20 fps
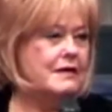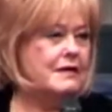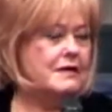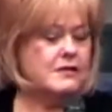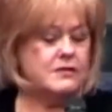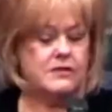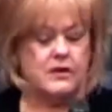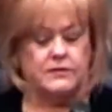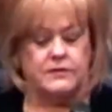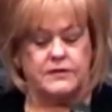
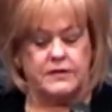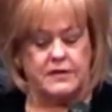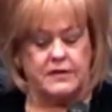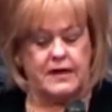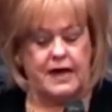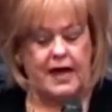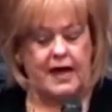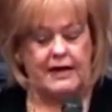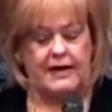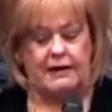So
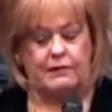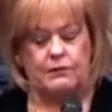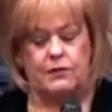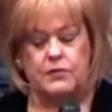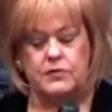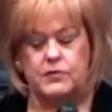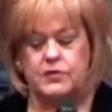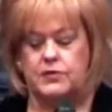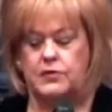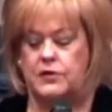tonight, I
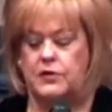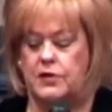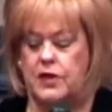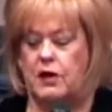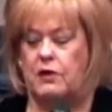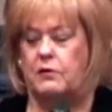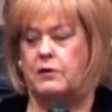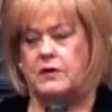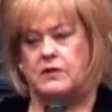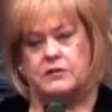want you to
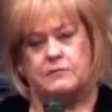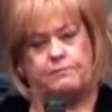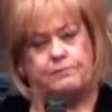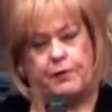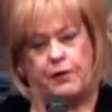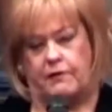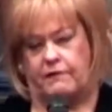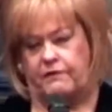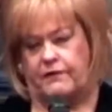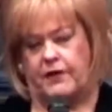know He's
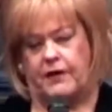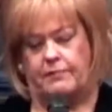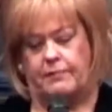perfect,